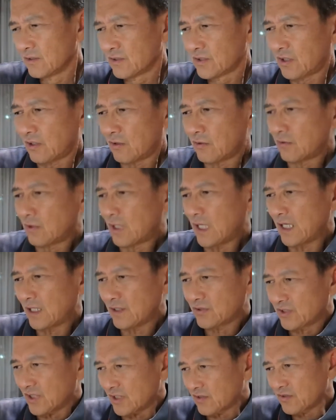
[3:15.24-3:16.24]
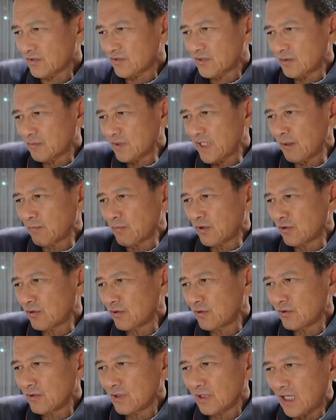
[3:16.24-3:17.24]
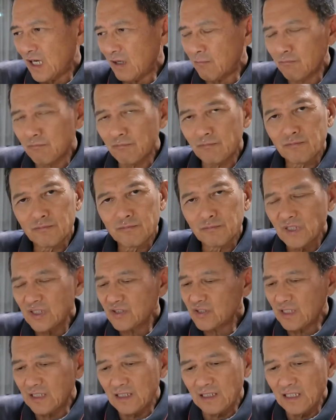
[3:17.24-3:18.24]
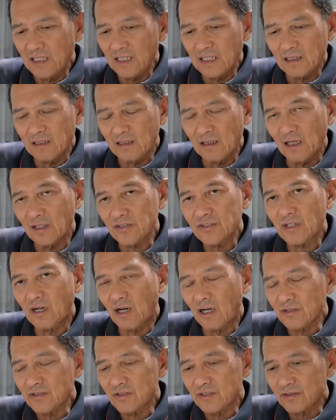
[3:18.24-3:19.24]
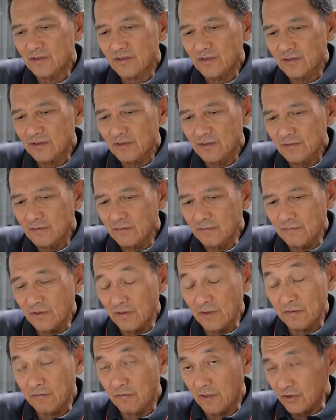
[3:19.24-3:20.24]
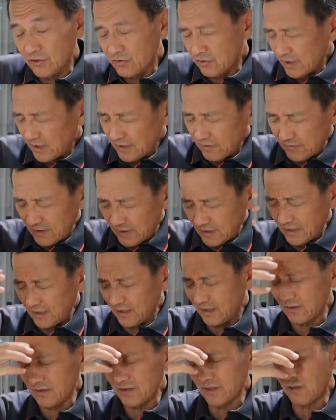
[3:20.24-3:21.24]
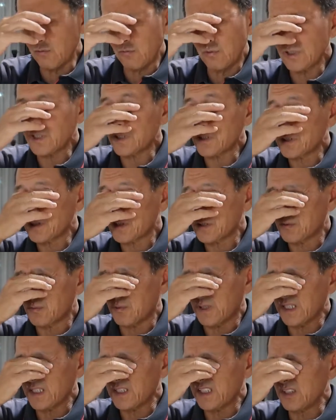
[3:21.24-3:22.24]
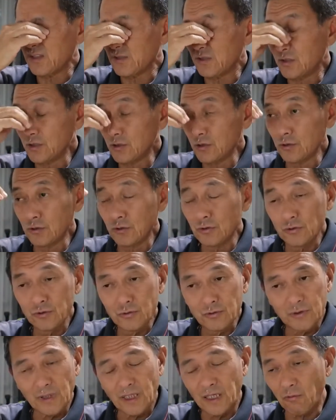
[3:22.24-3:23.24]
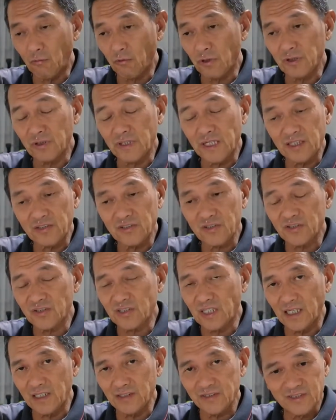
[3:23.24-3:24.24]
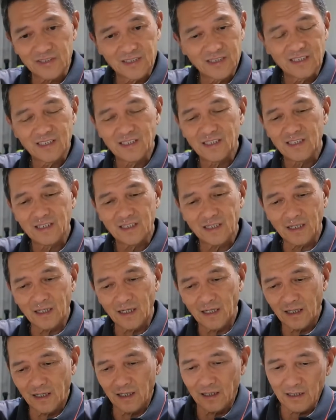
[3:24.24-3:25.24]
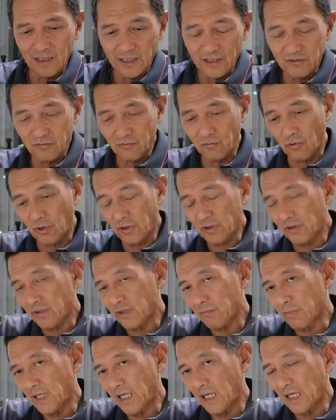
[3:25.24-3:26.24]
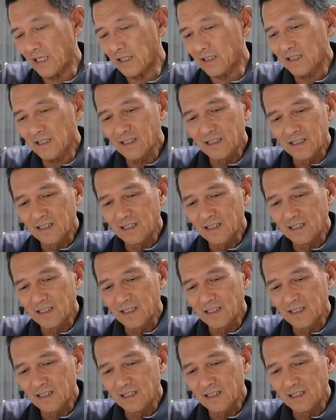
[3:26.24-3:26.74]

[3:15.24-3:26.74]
So 6th of September, I'm basically at a lost cause. Very frustrated thinking, you know, what do I need to do? I want to exercise. Uh, I like to work on the bag.